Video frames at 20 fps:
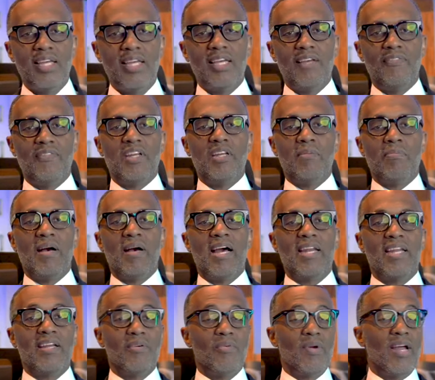If
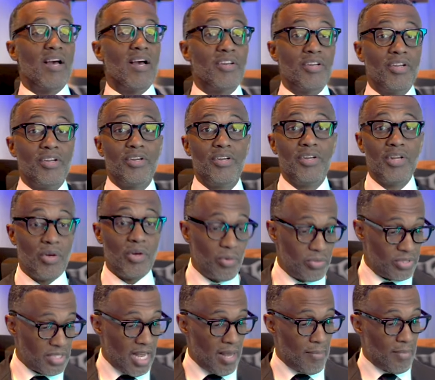anybody around here
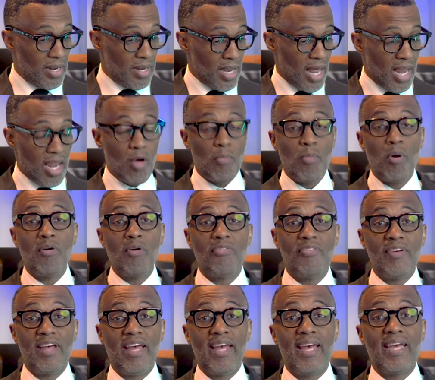knows, I'm a Le Labo
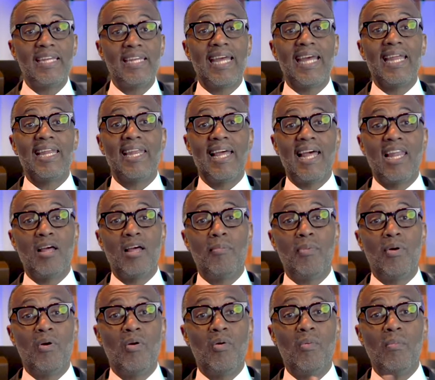fan, and Le
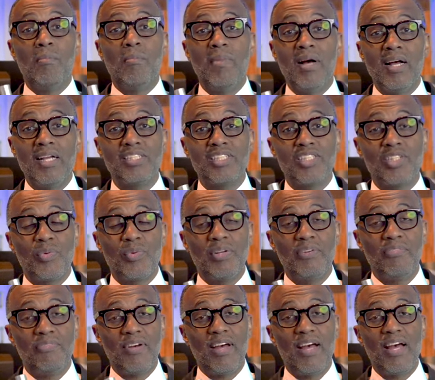Labo Musk
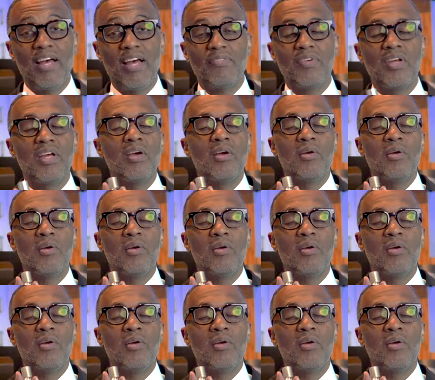25,